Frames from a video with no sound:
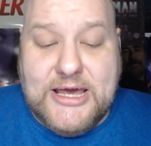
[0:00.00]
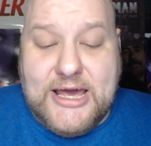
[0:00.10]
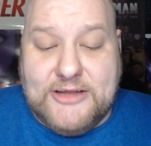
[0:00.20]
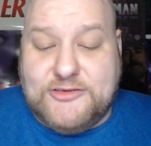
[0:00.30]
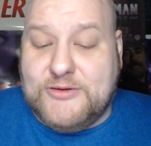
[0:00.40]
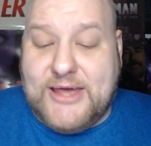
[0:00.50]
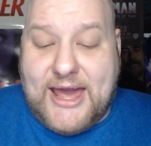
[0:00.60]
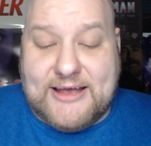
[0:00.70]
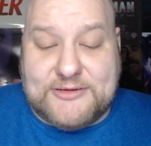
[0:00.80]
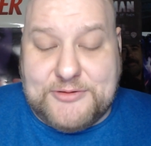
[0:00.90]
And Julie
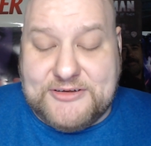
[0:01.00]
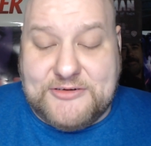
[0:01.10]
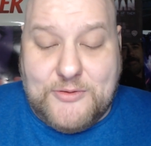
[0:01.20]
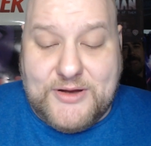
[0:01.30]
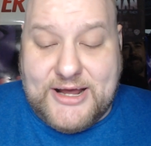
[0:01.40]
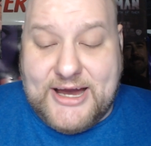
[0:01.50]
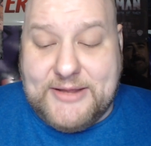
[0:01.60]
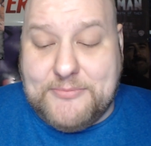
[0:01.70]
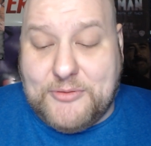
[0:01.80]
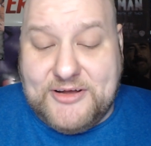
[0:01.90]
asks what is going on,
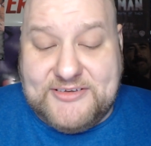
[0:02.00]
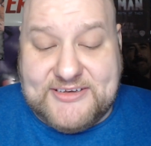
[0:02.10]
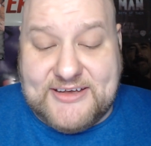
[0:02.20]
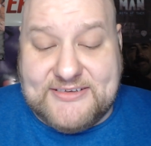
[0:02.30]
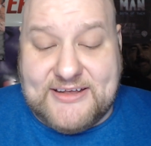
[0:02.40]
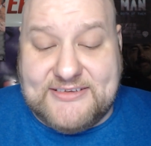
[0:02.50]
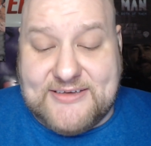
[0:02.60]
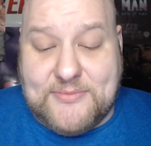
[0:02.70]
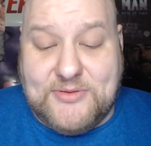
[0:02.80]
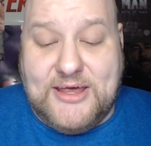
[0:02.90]
and Boyd says that
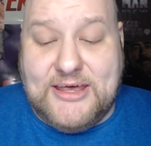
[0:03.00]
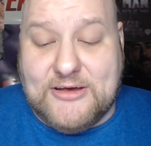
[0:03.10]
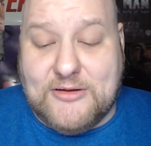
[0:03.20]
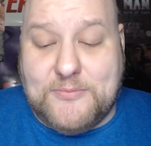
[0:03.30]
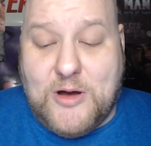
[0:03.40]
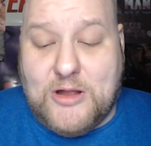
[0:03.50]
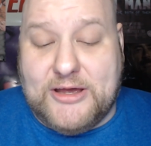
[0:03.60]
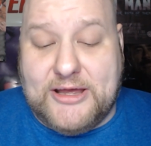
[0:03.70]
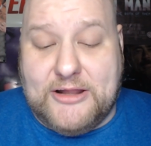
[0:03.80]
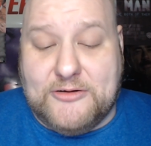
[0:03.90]
something killed
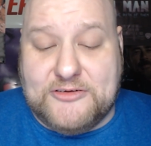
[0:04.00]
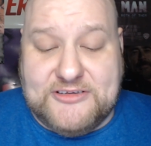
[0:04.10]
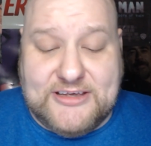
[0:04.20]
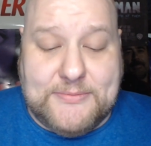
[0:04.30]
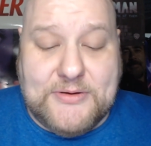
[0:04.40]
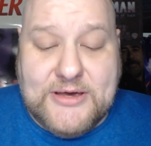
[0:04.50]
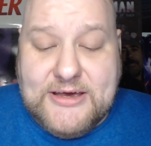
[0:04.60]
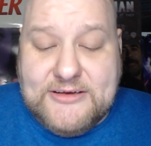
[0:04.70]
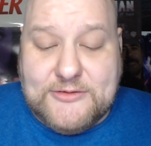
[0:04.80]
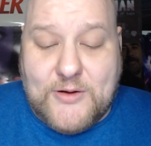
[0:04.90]
Paula in her sleep,
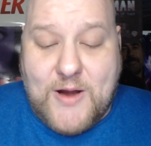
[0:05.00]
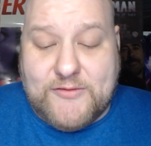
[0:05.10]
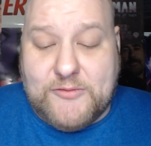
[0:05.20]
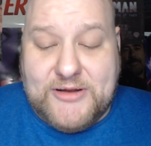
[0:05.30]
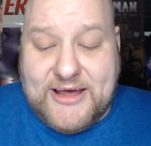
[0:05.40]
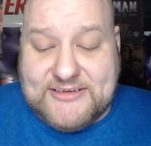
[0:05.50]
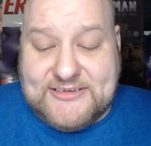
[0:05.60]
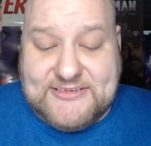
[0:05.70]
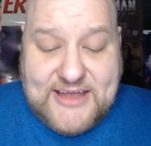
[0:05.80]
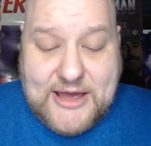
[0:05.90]
so everyone has
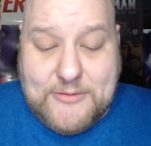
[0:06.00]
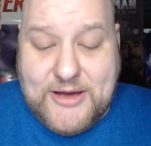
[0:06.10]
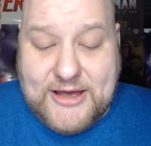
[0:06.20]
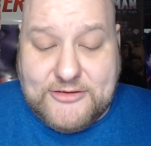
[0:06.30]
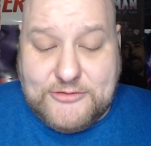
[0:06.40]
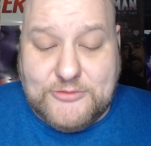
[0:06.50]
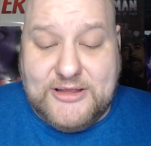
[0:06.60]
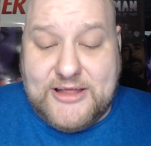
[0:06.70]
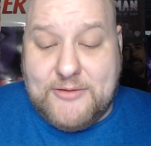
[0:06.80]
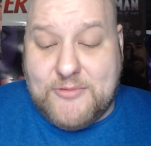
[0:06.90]
to stay awake. And Julie
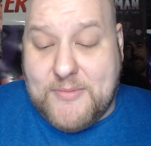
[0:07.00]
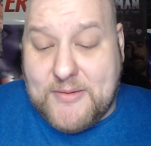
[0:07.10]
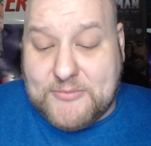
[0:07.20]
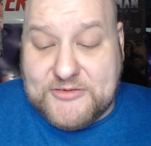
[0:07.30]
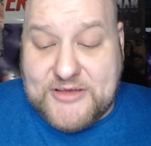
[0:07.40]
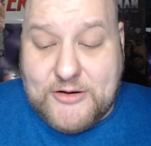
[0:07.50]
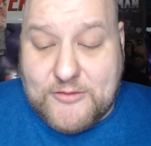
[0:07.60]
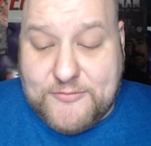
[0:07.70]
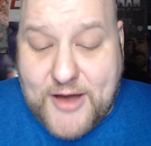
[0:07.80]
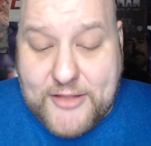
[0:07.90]
then remembers that
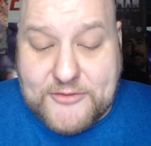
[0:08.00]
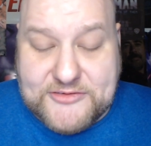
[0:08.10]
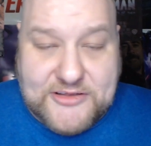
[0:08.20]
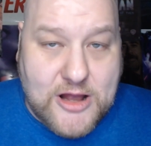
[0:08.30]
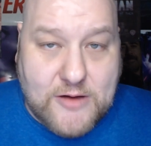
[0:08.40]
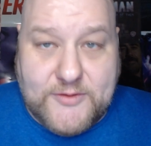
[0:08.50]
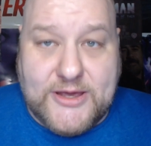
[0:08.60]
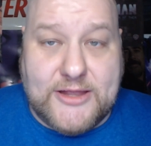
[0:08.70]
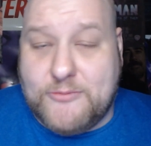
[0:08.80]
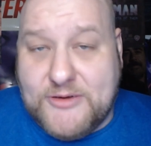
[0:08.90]
her father is in the
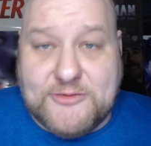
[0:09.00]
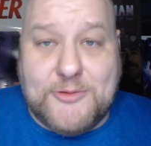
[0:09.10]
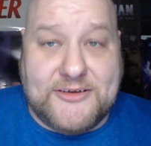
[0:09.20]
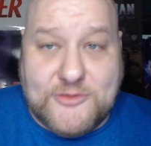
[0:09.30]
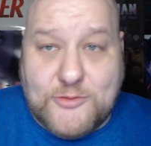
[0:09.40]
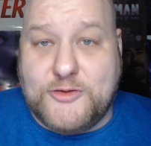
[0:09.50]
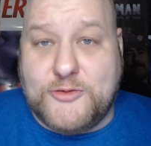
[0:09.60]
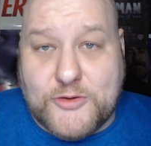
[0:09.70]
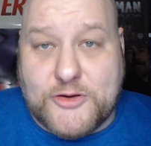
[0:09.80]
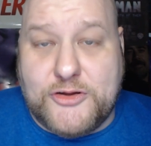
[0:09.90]
RV, and the reason why he's going
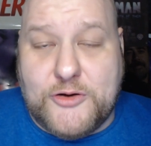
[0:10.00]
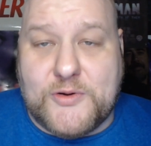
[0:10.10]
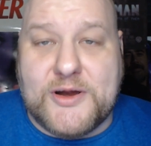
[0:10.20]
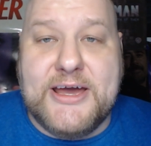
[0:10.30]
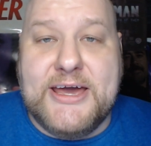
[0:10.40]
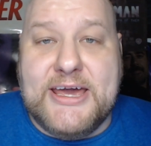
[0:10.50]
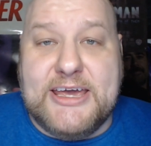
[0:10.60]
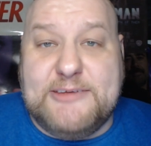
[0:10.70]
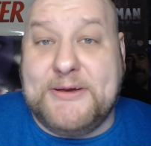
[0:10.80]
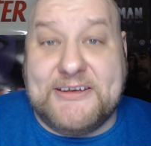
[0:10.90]
door to door
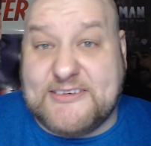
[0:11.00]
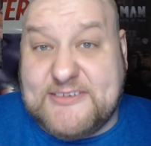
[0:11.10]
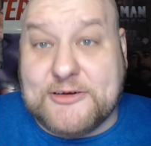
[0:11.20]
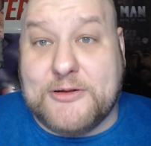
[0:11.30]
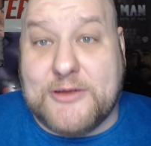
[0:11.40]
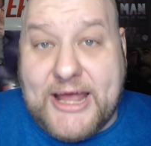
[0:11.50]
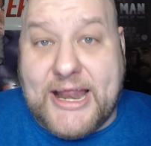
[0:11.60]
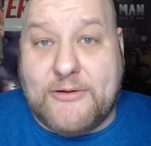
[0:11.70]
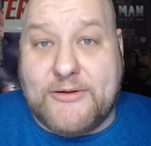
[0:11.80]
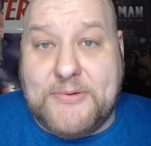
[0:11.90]
is because it's still light
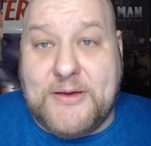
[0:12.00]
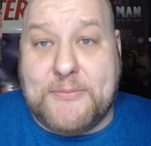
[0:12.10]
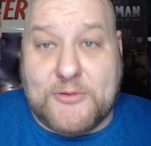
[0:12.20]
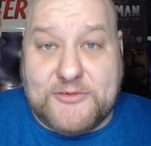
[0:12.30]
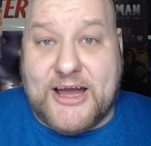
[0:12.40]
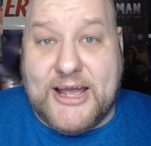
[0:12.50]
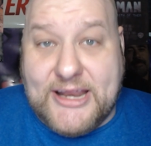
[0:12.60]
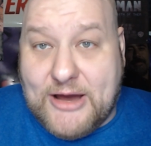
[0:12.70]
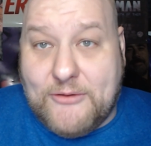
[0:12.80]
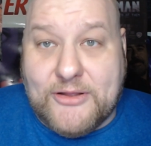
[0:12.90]
out and people are dying
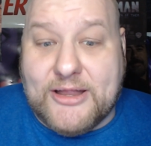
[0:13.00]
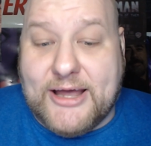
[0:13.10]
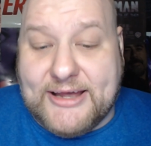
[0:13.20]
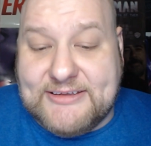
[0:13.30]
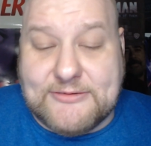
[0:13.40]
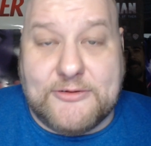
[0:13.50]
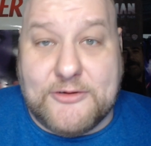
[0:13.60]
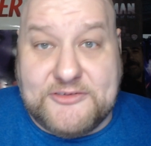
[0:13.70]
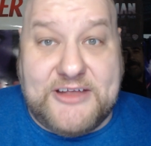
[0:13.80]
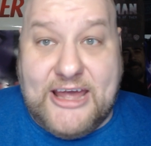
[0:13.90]
now in the light, so
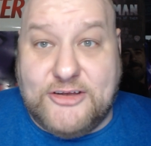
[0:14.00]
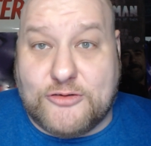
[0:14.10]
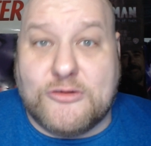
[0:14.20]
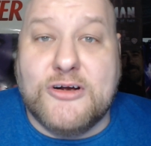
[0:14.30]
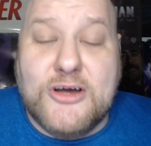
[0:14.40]
there's danger.